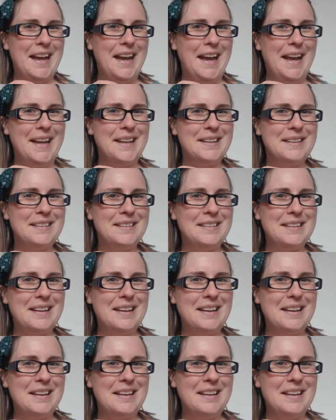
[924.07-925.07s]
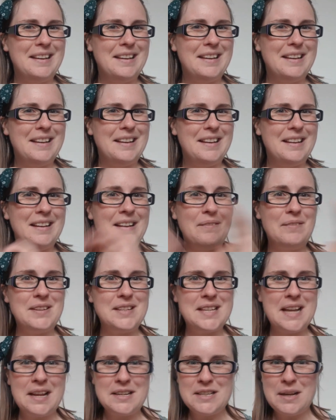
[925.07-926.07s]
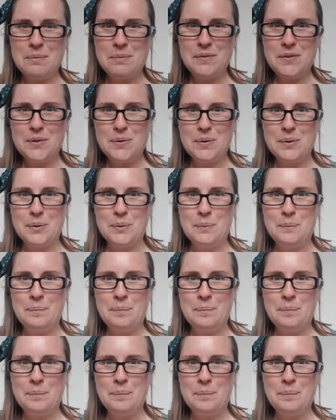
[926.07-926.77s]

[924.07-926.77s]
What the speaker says: and it's lovely to catch up with you all.